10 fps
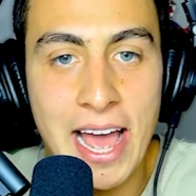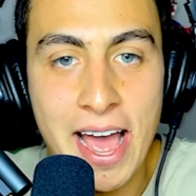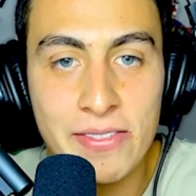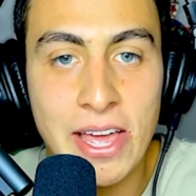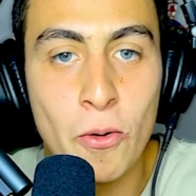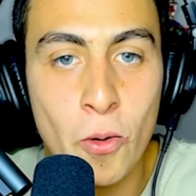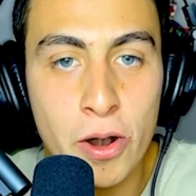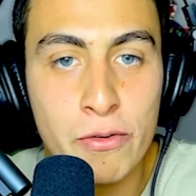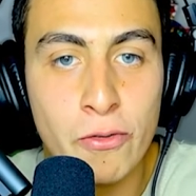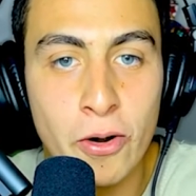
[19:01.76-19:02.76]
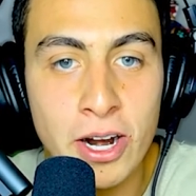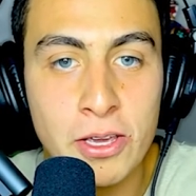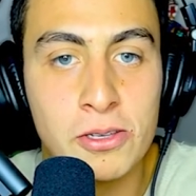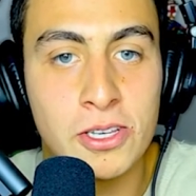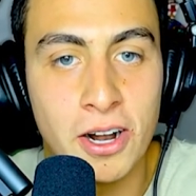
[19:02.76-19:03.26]
have that word for it,
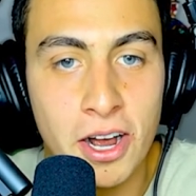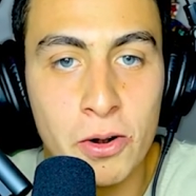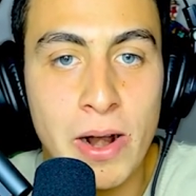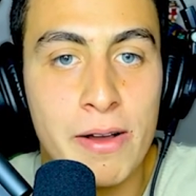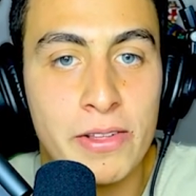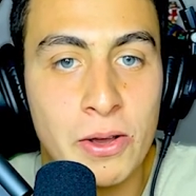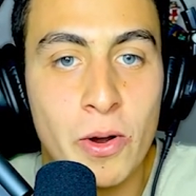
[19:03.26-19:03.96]
you start unraveling